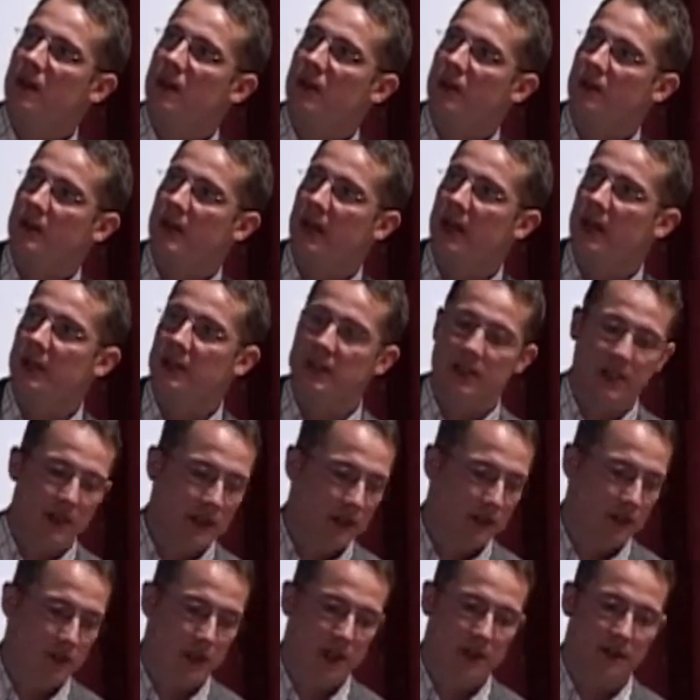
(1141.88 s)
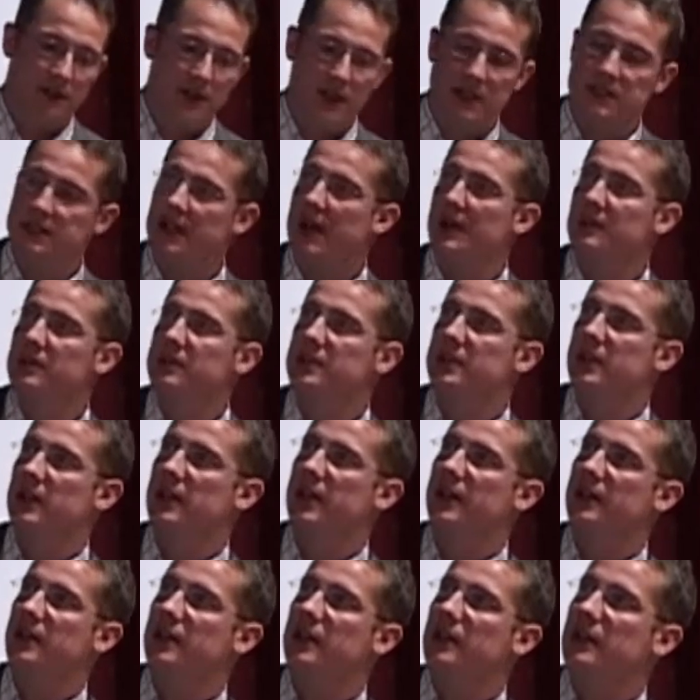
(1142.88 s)
Okay, and here, one of the examples here,
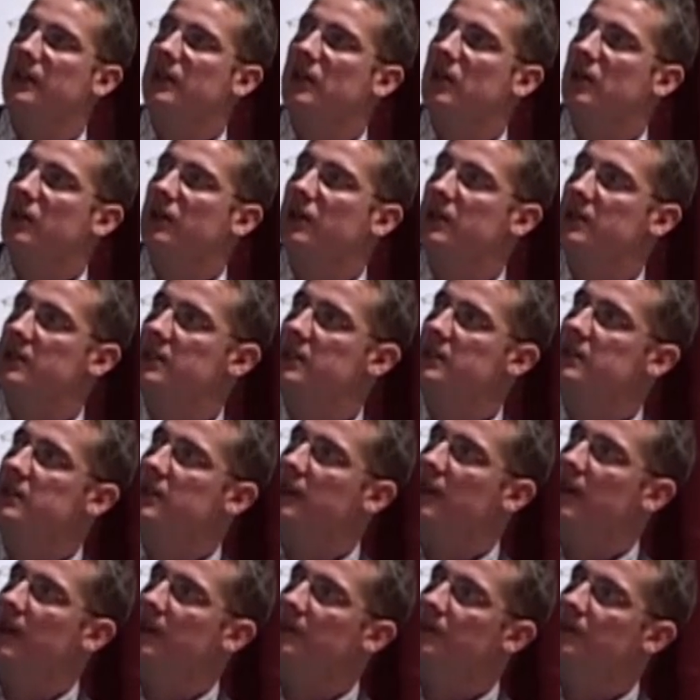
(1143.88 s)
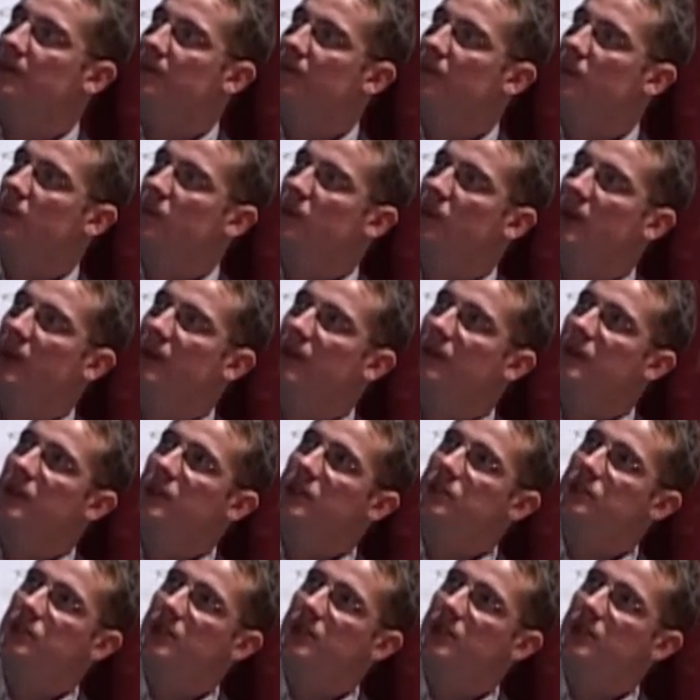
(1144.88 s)
like this is one of the